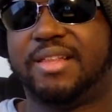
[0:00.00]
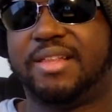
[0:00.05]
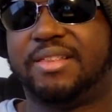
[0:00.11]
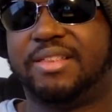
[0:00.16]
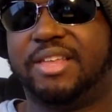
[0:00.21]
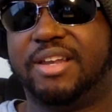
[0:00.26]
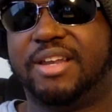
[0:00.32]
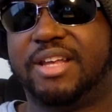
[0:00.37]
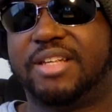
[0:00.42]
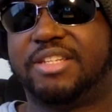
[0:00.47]

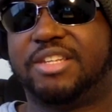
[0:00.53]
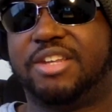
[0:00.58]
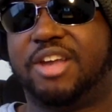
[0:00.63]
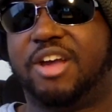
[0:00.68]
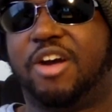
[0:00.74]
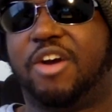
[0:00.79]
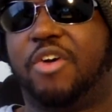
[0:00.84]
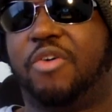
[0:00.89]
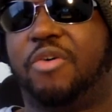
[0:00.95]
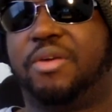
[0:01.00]
Then, as you
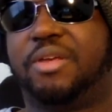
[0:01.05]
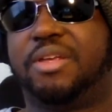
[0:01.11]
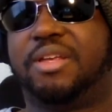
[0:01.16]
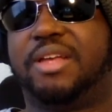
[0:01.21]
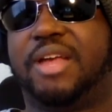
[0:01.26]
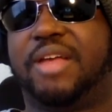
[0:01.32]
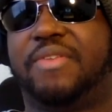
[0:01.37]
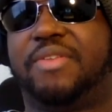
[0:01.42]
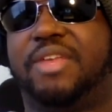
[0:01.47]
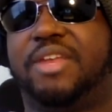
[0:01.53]
know,
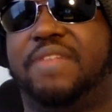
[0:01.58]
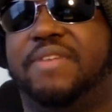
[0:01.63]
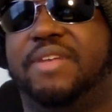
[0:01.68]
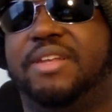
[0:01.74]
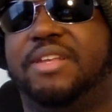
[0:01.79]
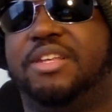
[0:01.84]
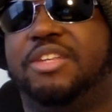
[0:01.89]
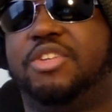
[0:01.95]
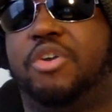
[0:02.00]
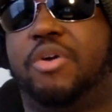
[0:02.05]
at the end of
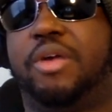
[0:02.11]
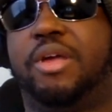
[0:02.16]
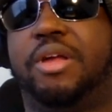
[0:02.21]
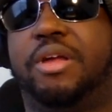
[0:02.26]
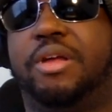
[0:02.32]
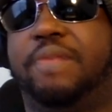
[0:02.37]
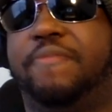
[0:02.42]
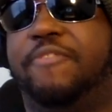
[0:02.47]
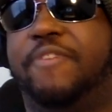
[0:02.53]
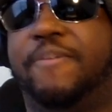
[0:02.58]
it, he's
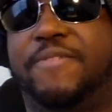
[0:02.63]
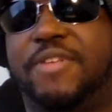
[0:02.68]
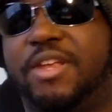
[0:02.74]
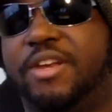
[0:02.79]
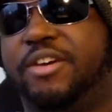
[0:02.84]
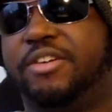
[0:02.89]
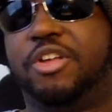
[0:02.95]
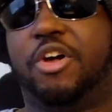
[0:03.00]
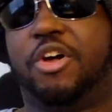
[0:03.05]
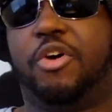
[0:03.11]
already 15
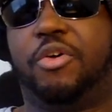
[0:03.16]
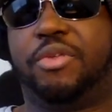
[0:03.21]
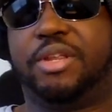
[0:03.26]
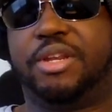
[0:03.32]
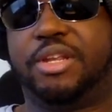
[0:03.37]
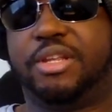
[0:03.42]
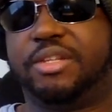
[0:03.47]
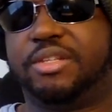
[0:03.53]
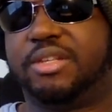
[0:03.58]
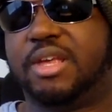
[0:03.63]
years old
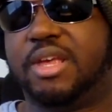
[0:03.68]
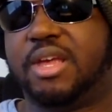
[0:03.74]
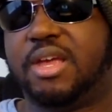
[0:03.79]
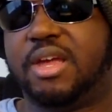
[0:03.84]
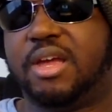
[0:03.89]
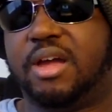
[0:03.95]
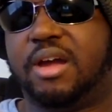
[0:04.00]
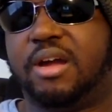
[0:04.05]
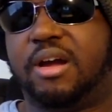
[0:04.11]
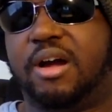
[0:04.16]
and he's
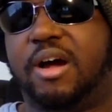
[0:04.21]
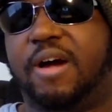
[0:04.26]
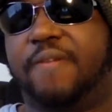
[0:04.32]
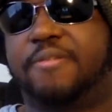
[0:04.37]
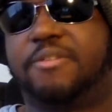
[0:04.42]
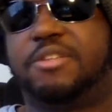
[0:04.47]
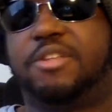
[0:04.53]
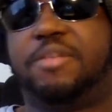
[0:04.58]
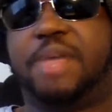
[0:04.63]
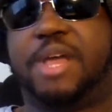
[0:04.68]

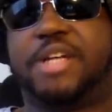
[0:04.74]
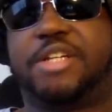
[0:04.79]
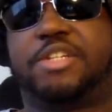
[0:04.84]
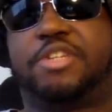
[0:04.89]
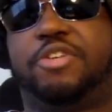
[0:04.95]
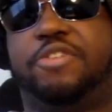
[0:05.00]
off to the Magic